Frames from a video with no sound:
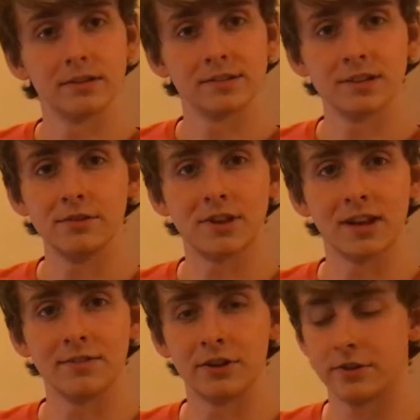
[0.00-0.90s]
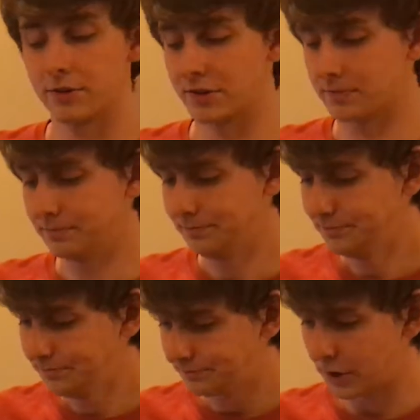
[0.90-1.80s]
See, you can't even hear the noise.
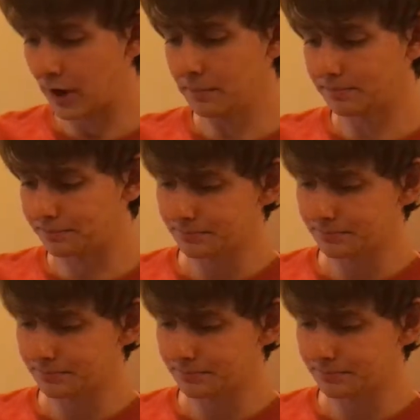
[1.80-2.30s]
Okay.